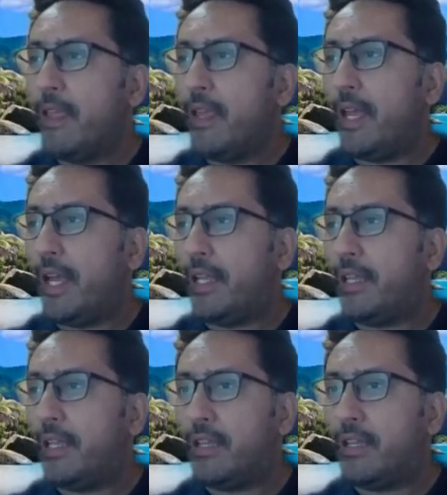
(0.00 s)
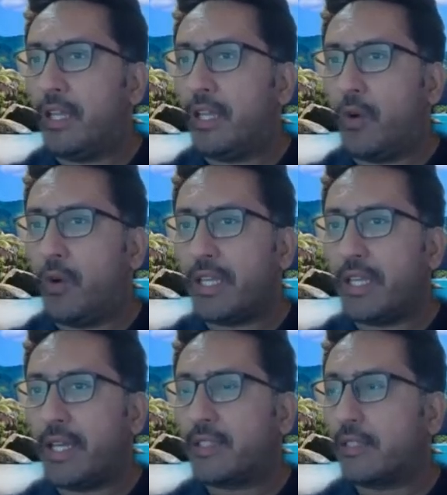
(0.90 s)
And the invoice
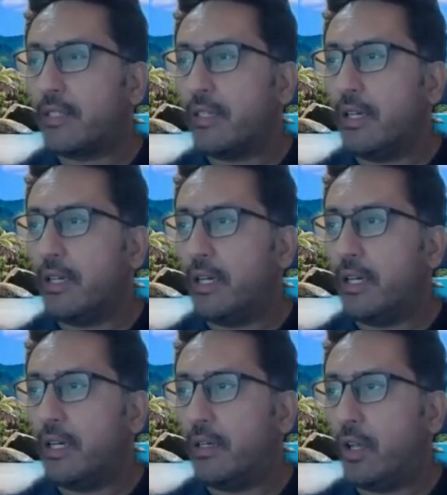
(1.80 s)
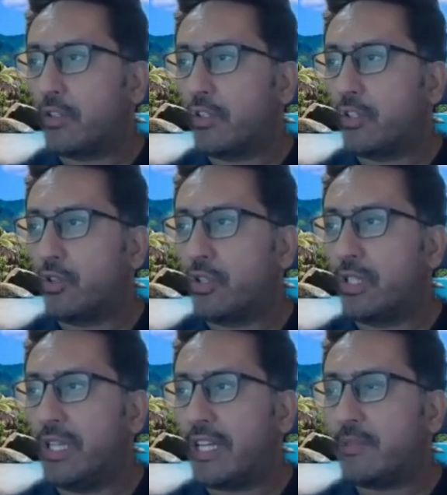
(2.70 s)
X will also show the
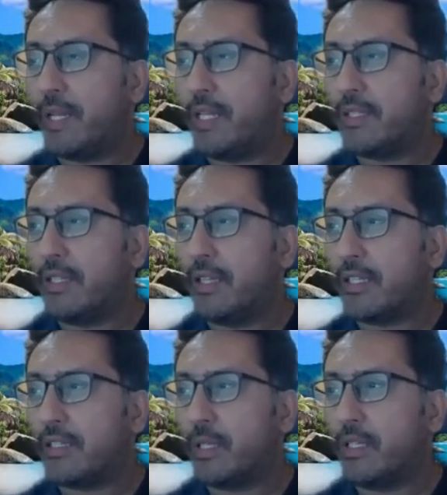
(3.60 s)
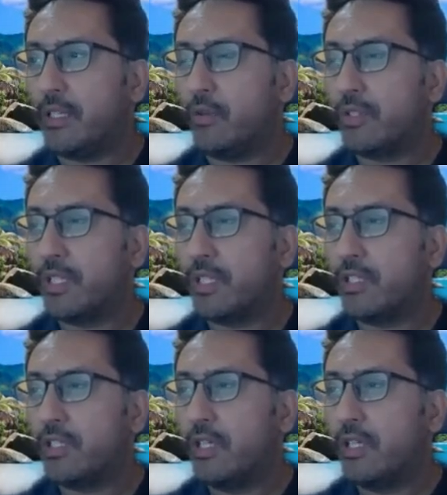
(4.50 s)
last balance and last monthly
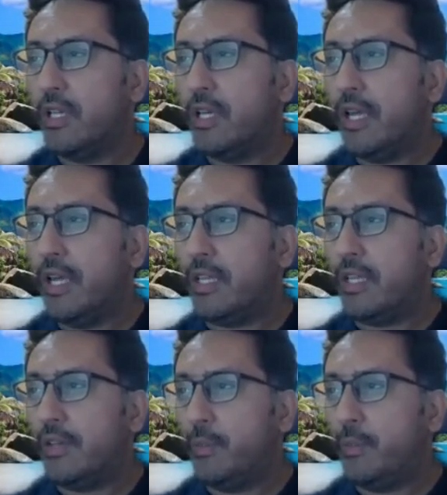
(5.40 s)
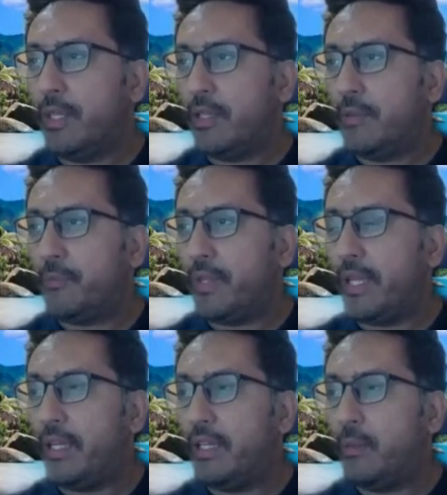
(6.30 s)
usage, and there will be
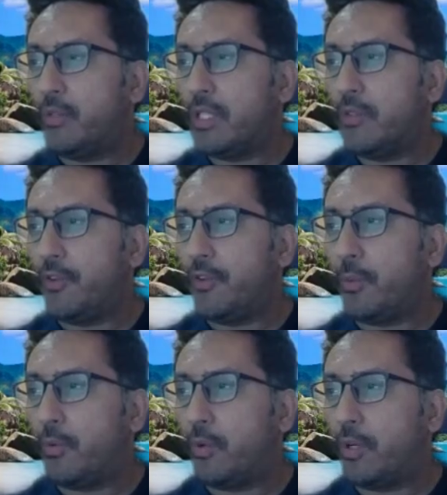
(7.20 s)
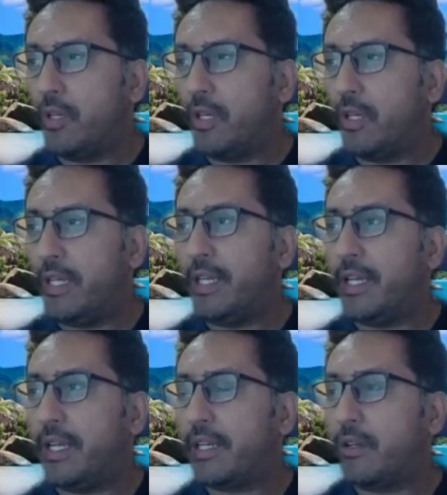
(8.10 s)
LWC for portal and
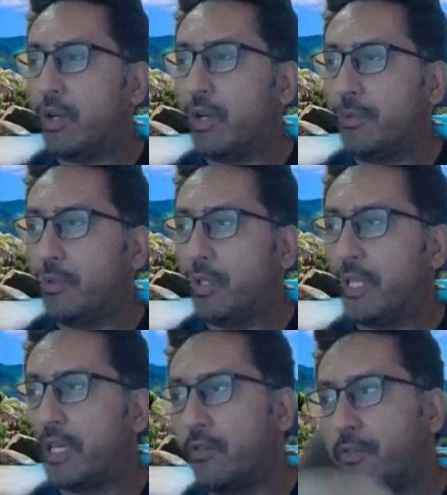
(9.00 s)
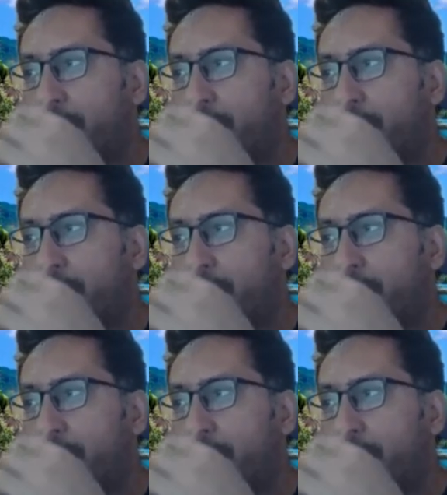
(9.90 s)
indirect lookup to the account for